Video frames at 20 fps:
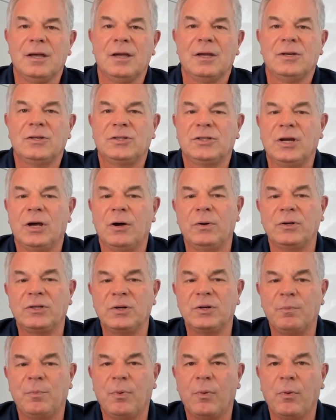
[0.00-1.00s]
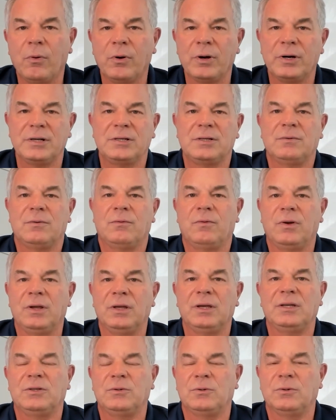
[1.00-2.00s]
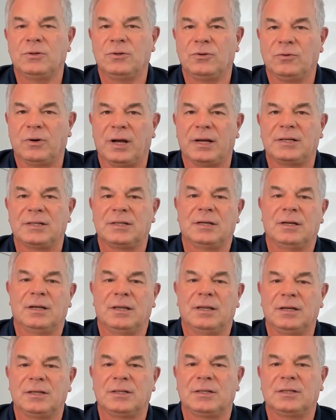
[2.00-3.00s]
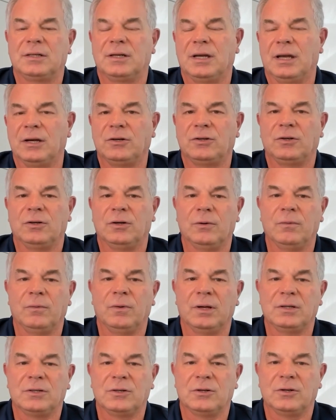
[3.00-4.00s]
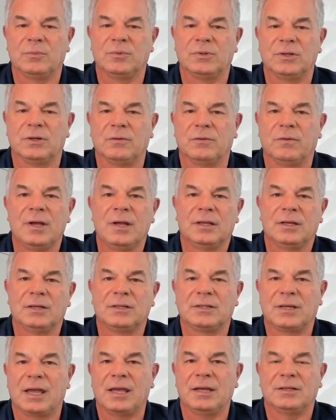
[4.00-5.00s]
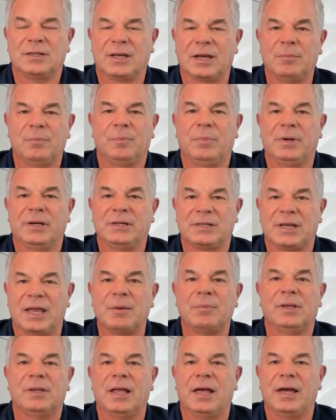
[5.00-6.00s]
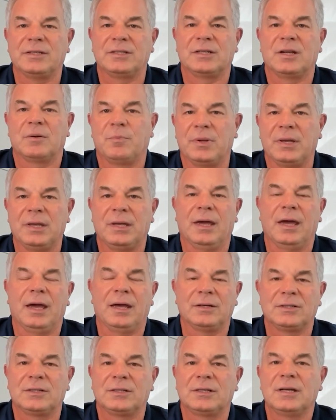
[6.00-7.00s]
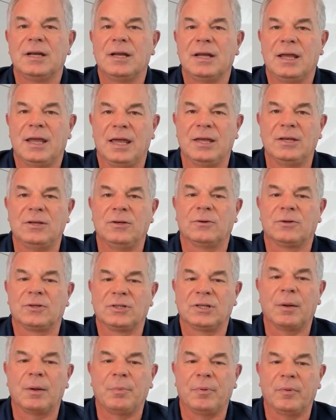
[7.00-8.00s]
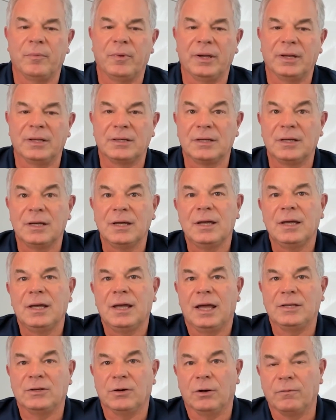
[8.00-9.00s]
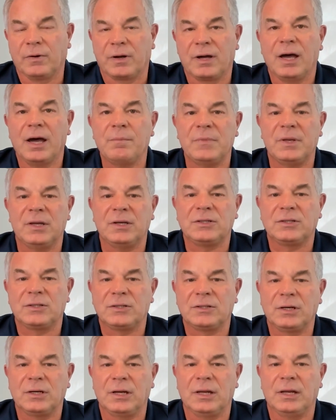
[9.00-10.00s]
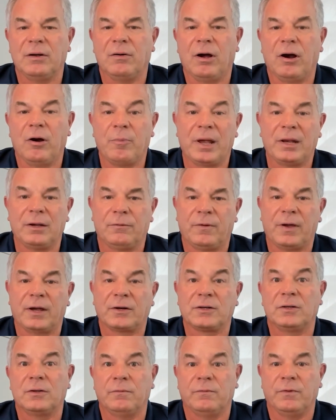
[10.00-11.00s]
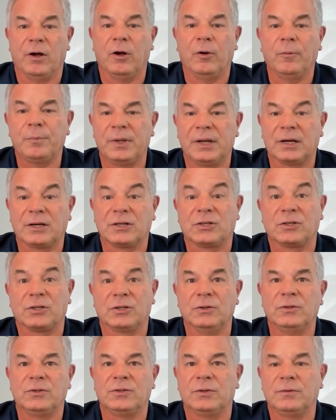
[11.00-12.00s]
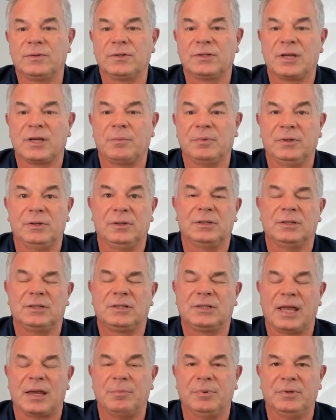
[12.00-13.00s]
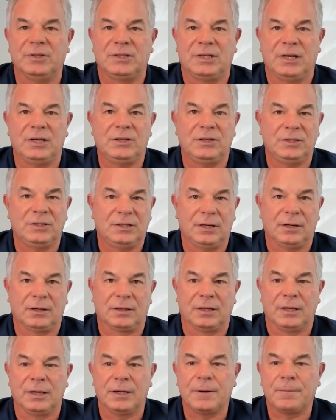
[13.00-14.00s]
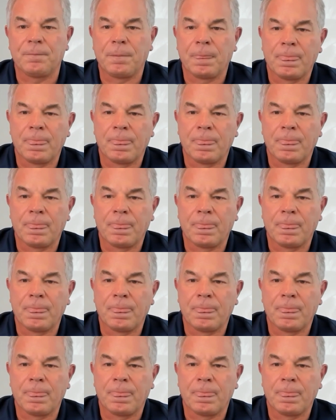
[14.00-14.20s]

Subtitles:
So it's important really to address this issue in terms of by stabilizing the PS in your supplement. And to overcome this, our manufacturer developed an exclusive stabilization technique.